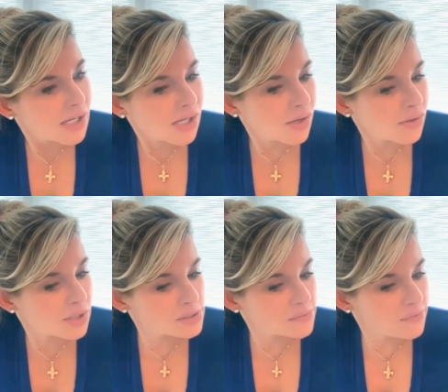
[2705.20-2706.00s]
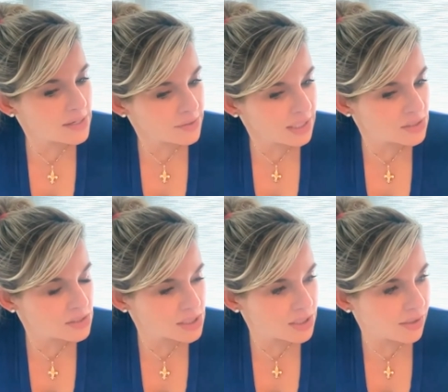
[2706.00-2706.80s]
You know, there's a very
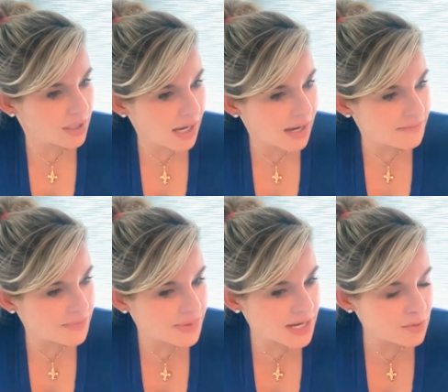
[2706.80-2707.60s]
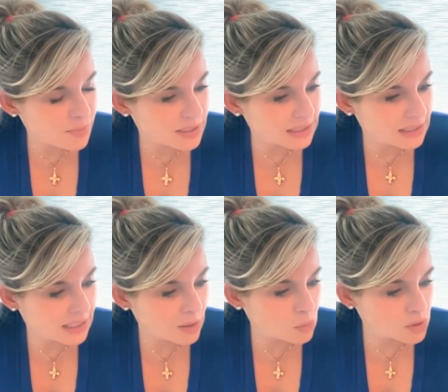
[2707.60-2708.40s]
good therapist
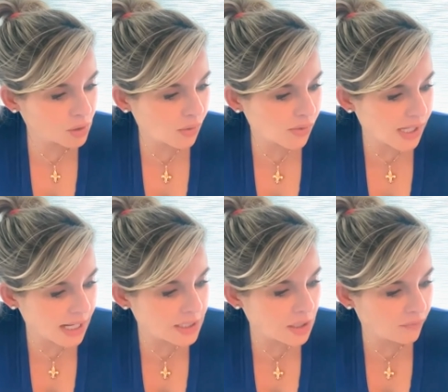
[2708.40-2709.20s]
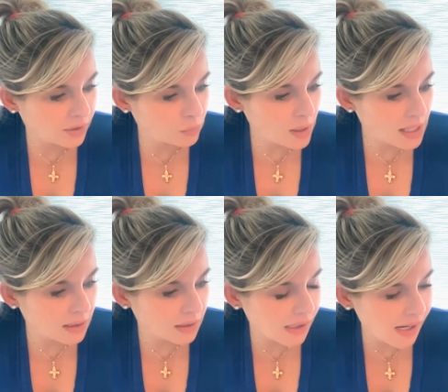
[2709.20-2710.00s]
that I know very
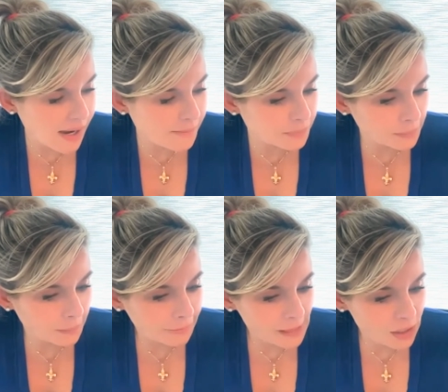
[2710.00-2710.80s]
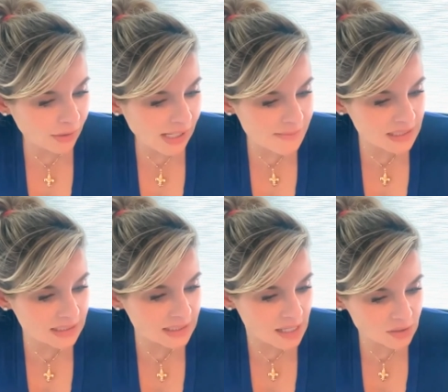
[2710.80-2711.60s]
well. Her name is
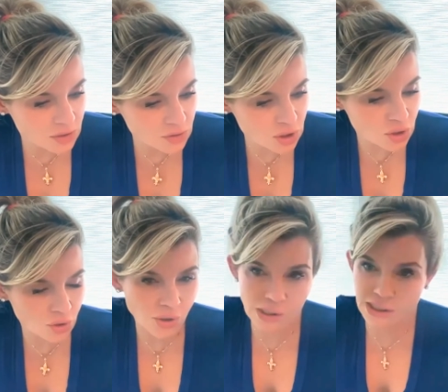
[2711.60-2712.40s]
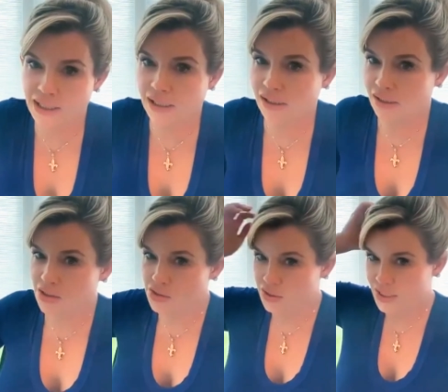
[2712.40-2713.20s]
Dr. Shirley,
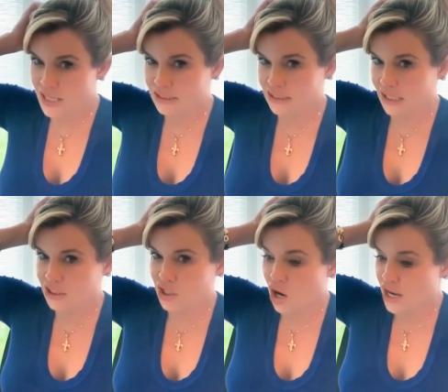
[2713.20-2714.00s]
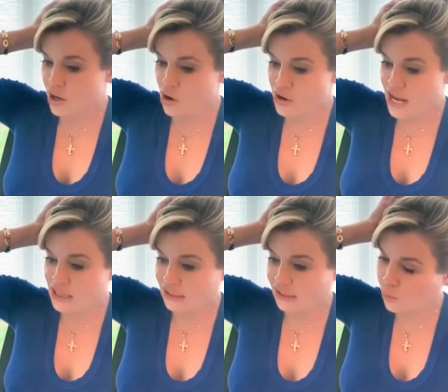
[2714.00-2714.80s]

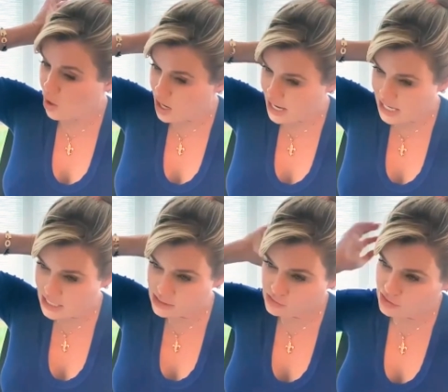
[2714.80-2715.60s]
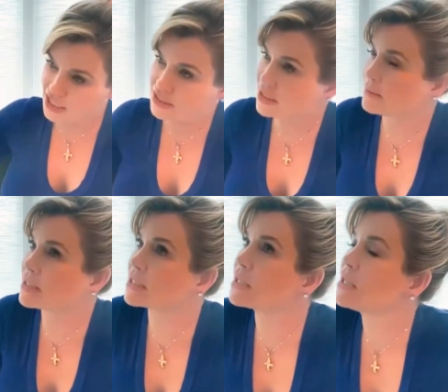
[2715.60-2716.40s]
Shirley, and her last name
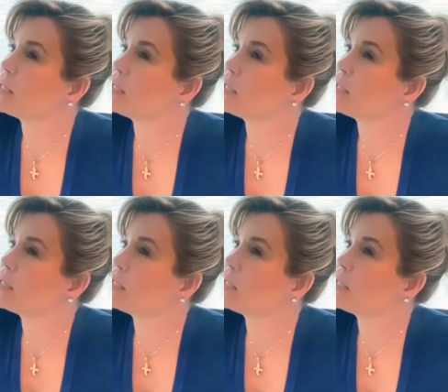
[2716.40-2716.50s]
is